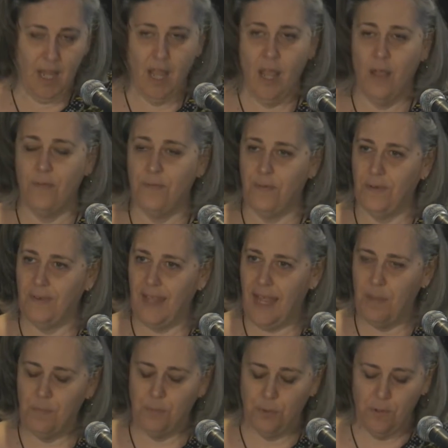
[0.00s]
For
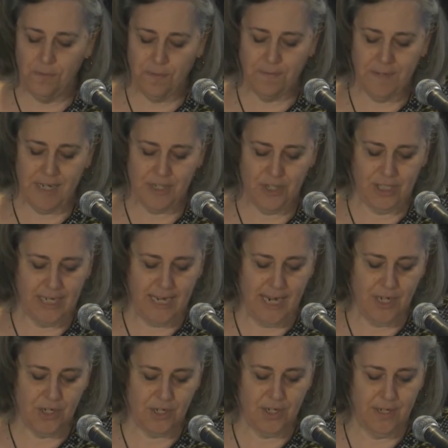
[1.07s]
them, proof of
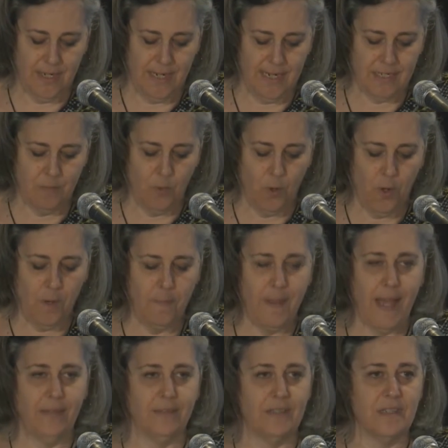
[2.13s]
education is more
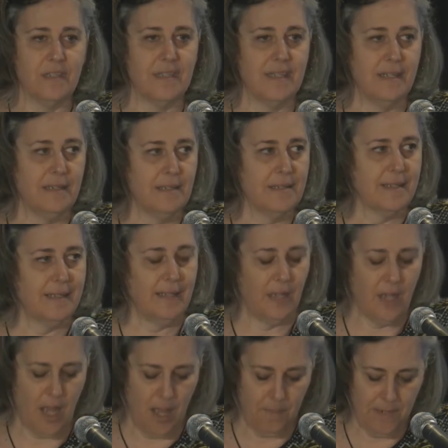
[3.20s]
about the skills and the
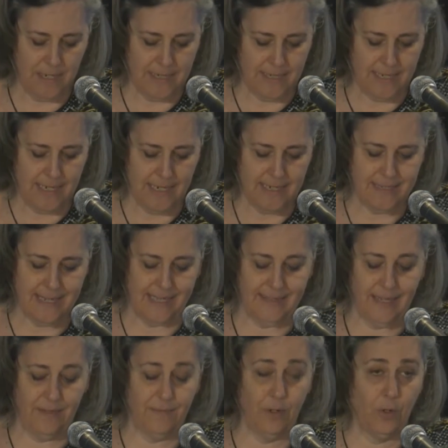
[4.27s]
competencies that
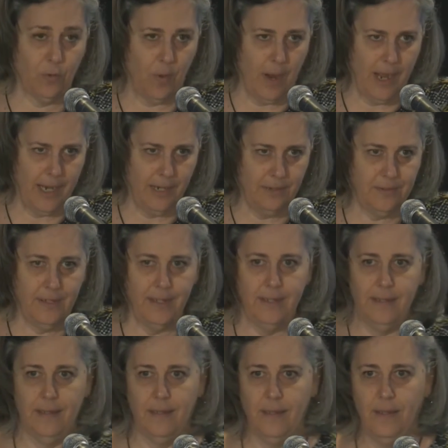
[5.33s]
they've acquired
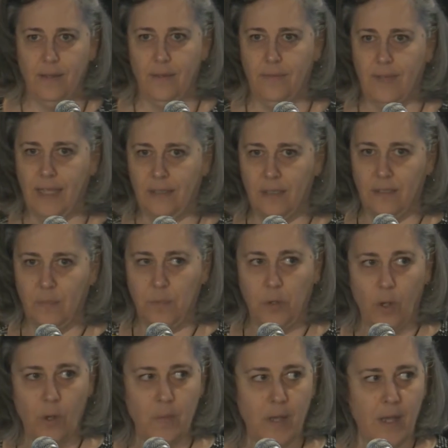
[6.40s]
than the
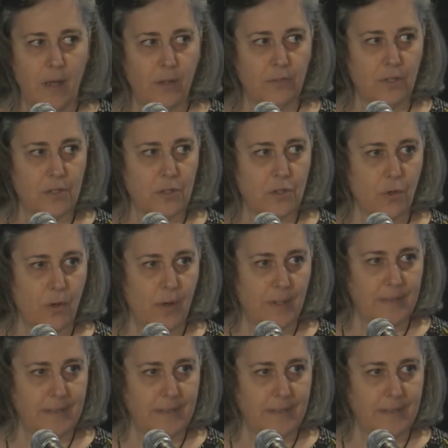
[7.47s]
diploma or the score on the